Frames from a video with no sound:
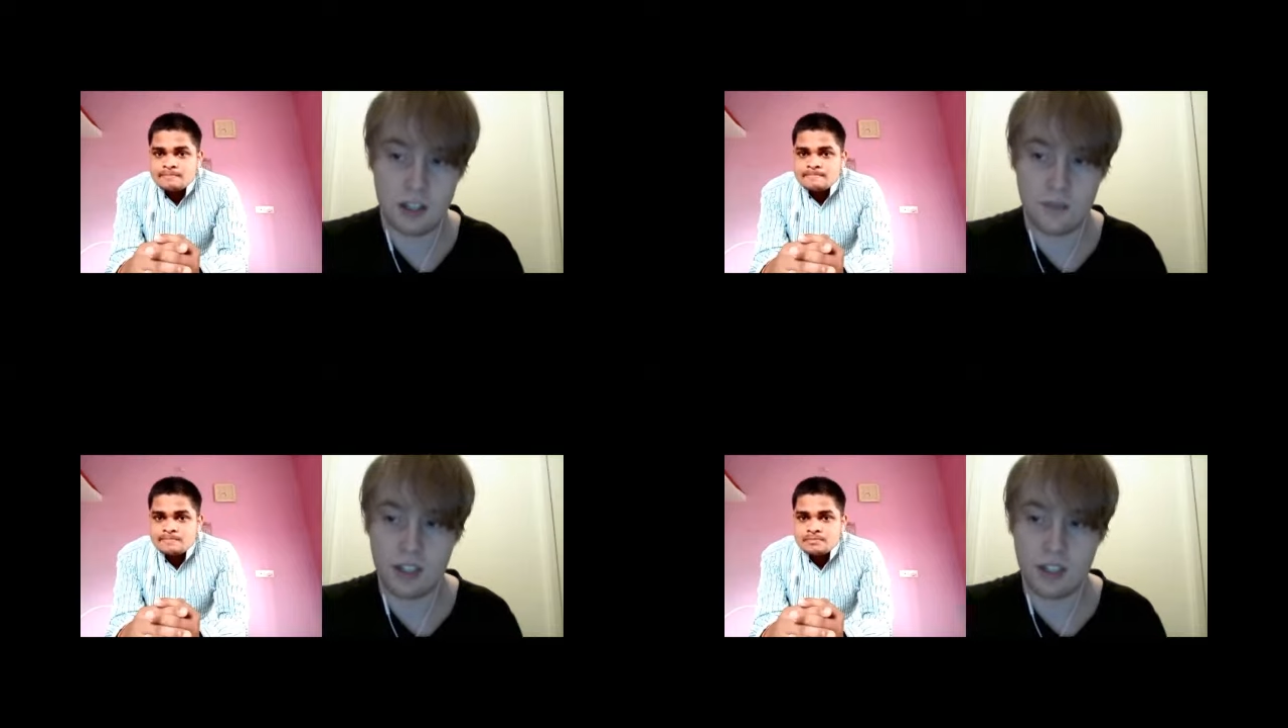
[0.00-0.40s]

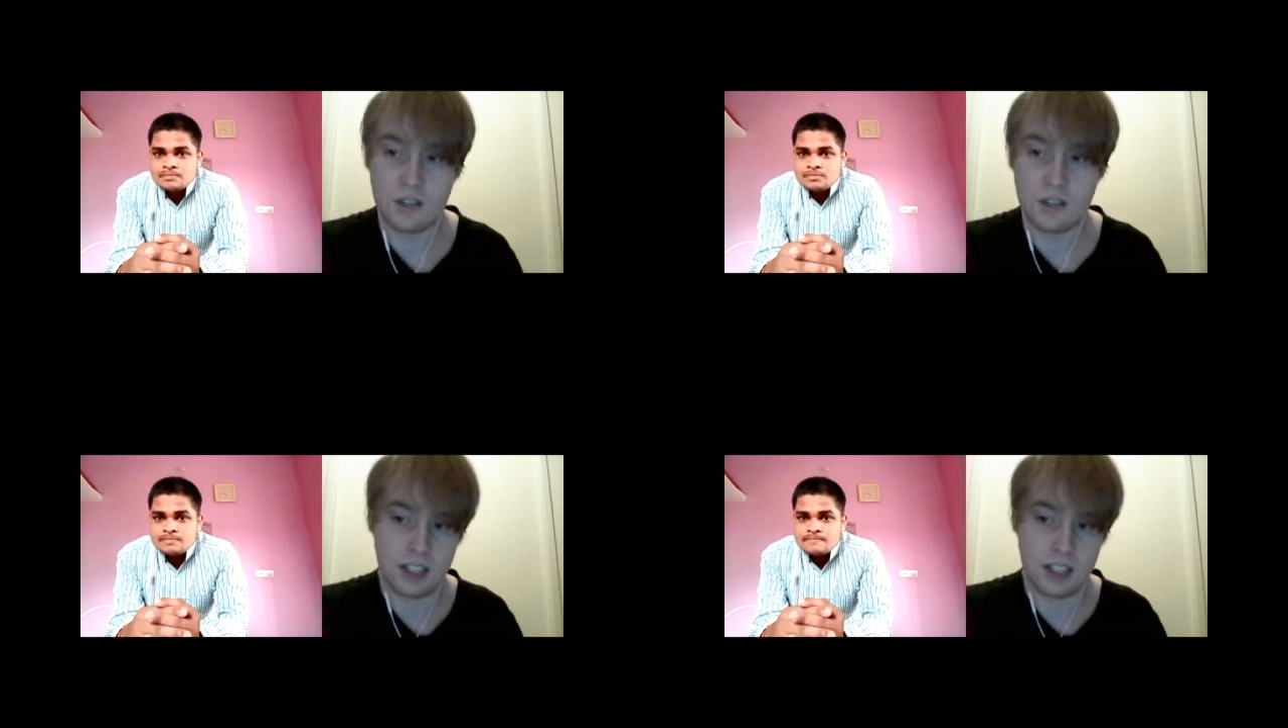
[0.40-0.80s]
if
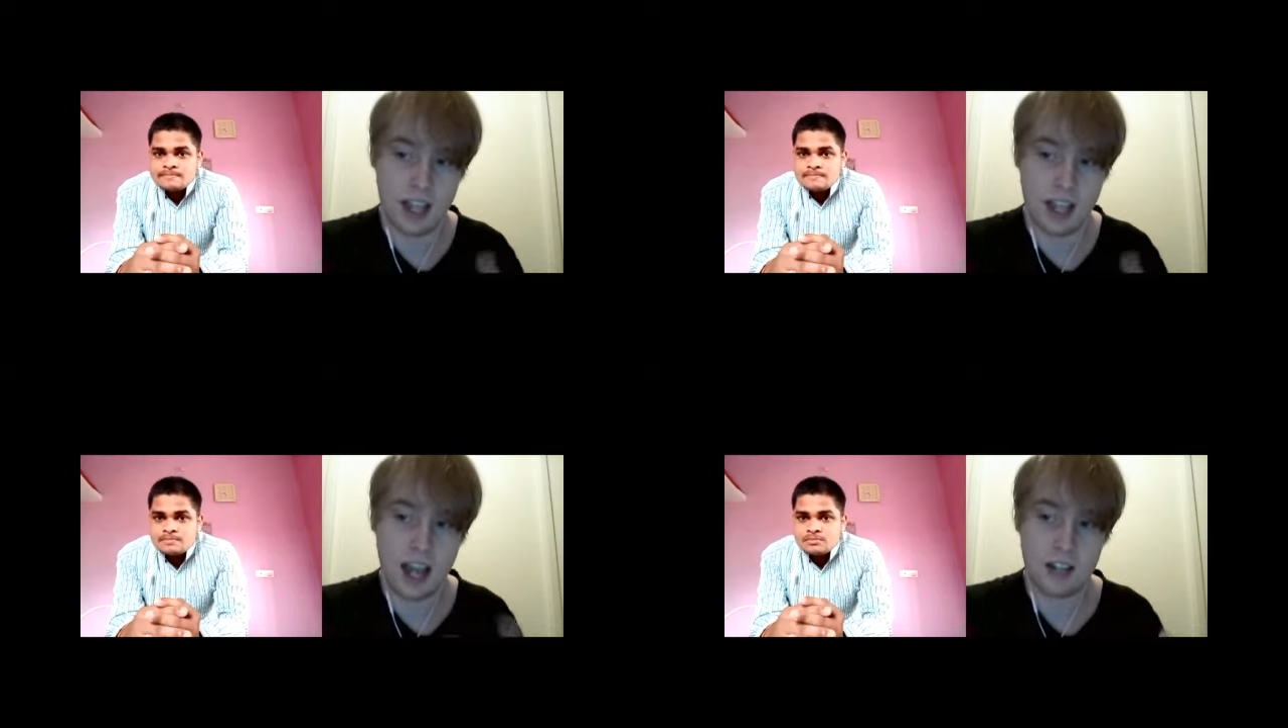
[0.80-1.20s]
the
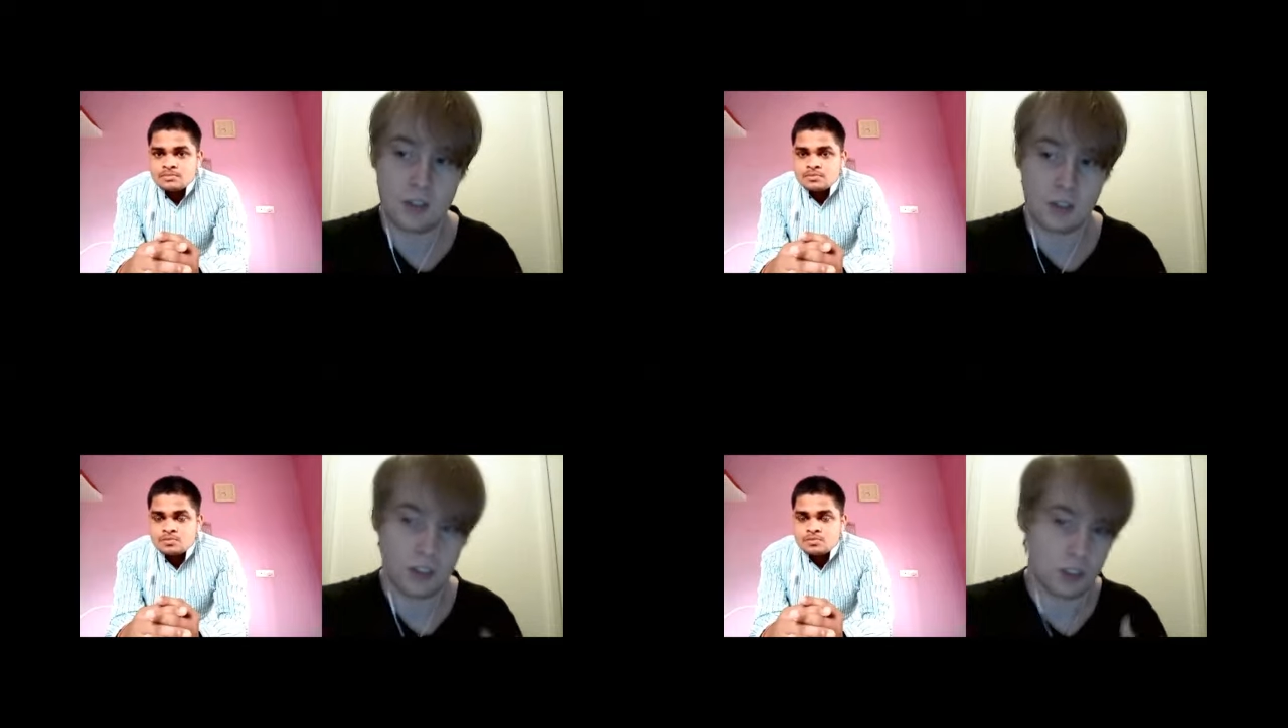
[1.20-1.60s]
cat or the
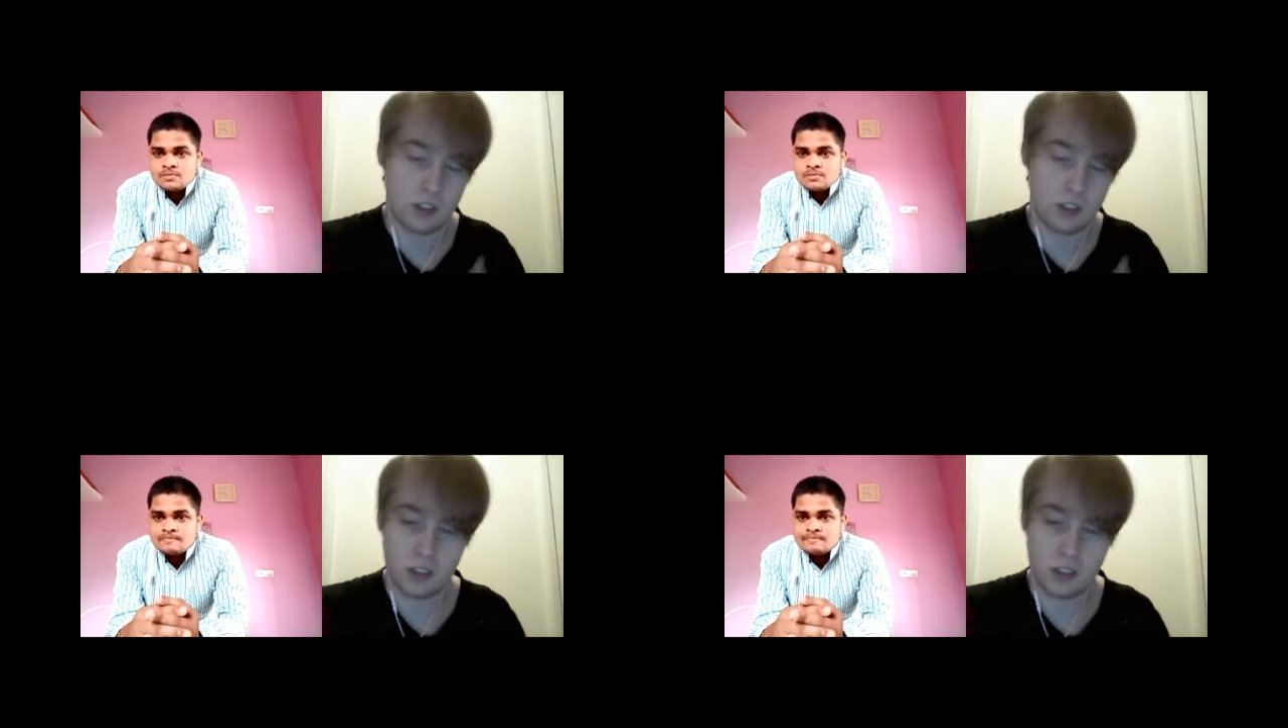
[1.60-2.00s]
or uh,
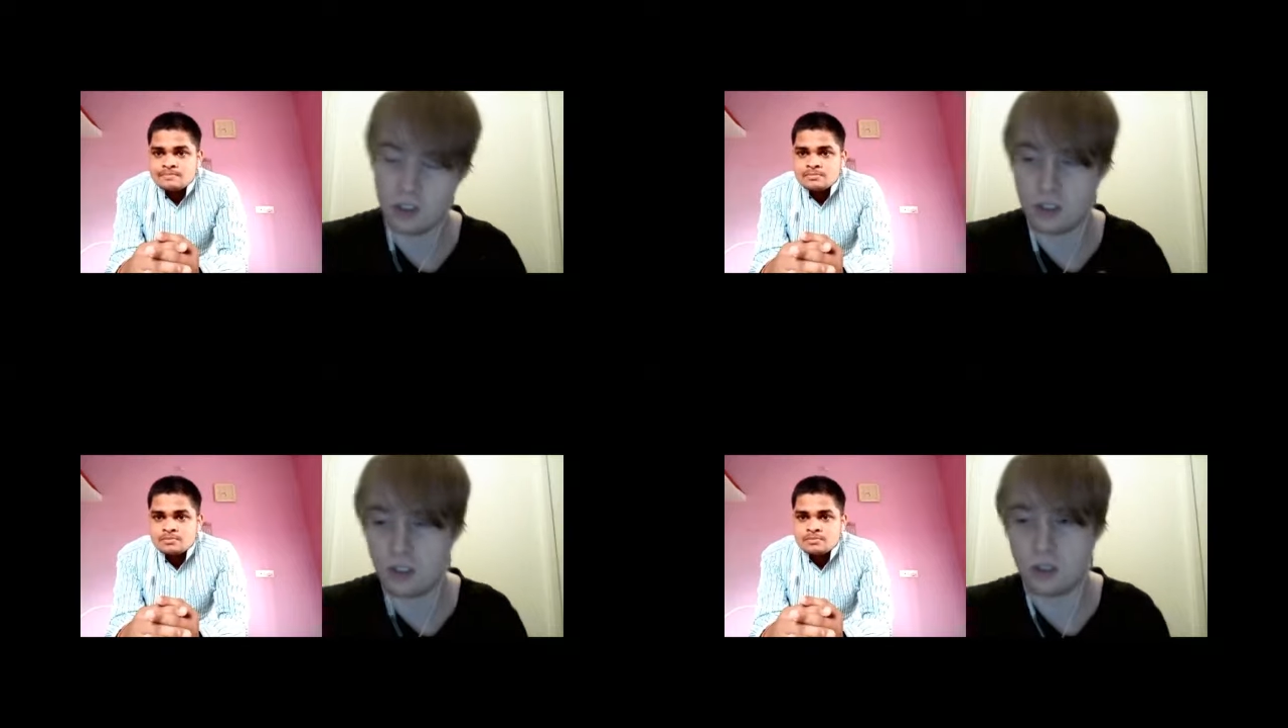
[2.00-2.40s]
the
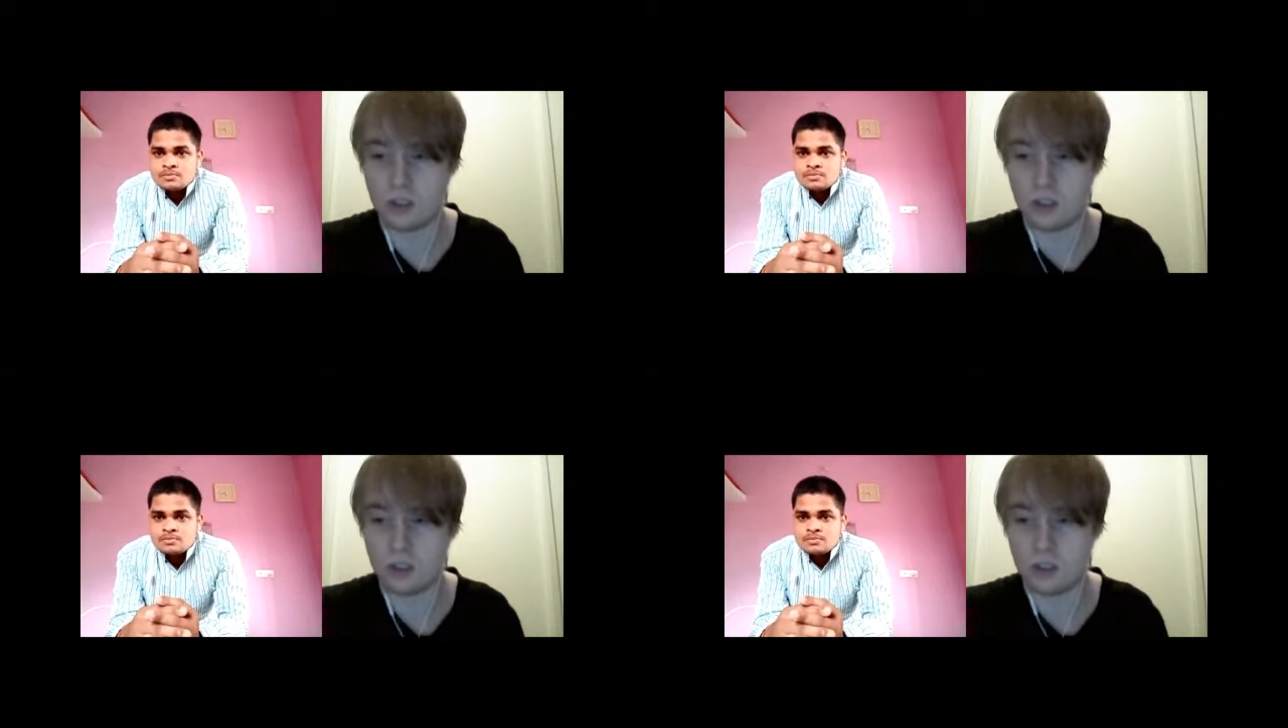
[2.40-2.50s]
or the,